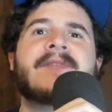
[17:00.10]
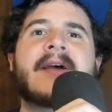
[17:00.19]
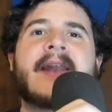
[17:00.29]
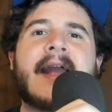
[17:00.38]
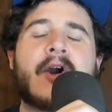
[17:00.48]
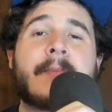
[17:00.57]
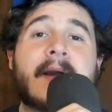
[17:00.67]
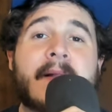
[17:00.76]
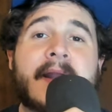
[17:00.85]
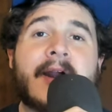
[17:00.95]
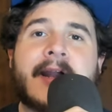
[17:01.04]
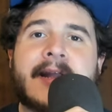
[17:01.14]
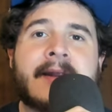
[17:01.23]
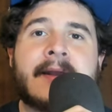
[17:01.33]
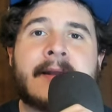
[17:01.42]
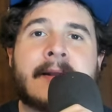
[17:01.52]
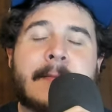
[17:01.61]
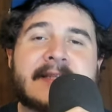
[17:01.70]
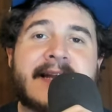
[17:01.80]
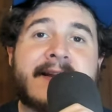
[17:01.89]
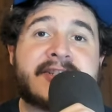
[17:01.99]
that Arrow McLaren
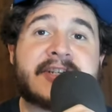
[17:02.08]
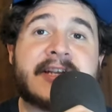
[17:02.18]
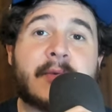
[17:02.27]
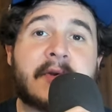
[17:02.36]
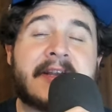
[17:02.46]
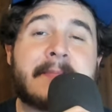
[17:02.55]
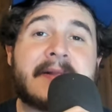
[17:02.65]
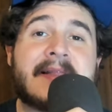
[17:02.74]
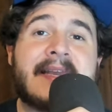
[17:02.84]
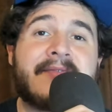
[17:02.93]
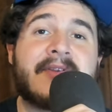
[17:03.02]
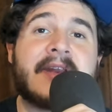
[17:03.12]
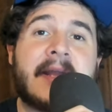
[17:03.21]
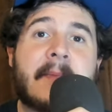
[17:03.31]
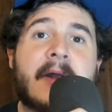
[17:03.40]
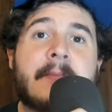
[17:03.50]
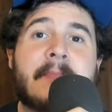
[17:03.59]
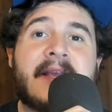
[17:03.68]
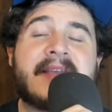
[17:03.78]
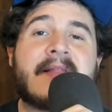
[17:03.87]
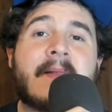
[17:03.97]
potentially really believe in him on
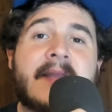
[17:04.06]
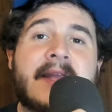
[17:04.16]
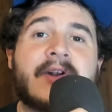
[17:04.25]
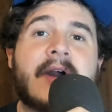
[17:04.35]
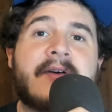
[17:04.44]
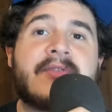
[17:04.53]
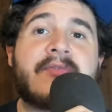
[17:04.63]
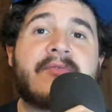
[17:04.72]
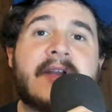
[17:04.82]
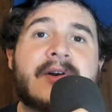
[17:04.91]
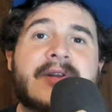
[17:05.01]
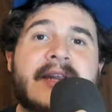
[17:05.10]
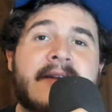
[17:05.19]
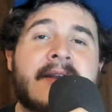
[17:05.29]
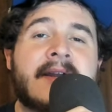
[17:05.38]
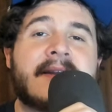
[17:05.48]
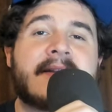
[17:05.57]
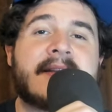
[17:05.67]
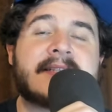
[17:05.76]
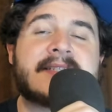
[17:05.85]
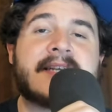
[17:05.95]
being the leader of the field and
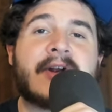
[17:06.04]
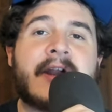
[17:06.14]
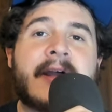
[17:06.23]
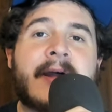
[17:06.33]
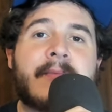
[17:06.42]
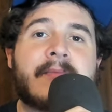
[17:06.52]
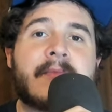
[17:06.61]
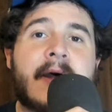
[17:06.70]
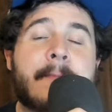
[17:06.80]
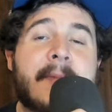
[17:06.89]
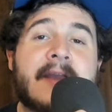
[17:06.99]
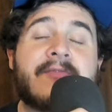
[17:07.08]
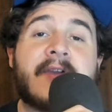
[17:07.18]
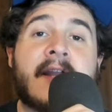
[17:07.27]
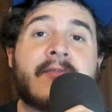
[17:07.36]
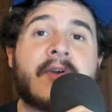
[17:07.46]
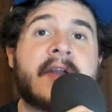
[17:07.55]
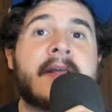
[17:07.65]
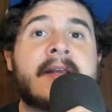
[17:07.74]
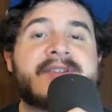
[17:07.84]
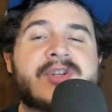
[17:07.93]
consider him a big favorite
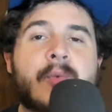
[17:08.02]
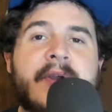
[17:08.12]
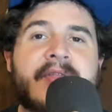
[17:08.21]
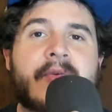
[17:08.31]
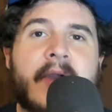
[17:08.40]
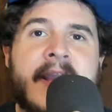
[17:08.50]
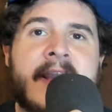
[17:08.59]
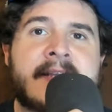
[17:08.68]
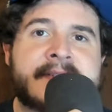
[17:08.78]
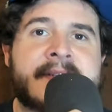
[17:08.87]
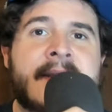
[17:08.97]
to win the race.